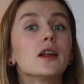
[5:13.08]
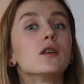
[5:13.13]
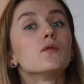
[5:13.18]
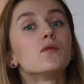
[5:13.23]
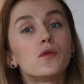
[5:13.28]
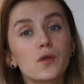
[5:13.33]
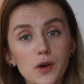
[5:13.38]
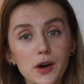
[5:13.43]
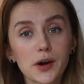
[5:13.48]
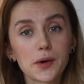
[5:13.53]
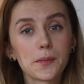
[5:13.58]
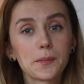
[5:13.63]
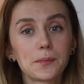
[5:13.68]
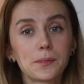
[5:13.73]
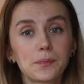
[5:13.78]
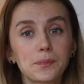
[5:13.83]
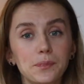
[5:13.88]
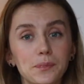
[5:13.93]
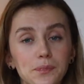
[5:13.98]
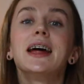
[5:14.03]
and 4.
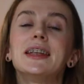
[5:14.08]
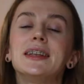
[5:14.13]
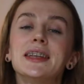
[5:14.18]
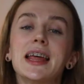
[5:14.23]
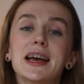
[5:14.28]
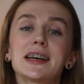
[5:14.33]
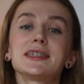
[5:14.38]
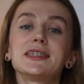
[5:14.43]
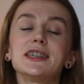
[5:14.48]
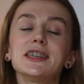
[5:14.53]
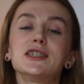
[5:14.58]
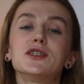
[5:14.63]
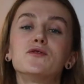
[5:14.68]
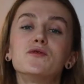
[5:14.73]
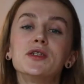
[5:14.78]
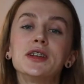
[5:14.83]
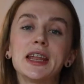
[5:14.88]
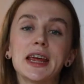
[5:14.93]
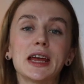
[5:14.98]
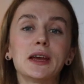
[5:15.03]
Next is
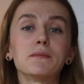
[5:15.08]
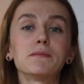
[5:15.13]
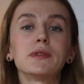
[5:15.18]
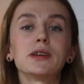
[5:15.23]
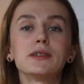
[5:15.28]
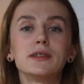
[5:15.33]
rename.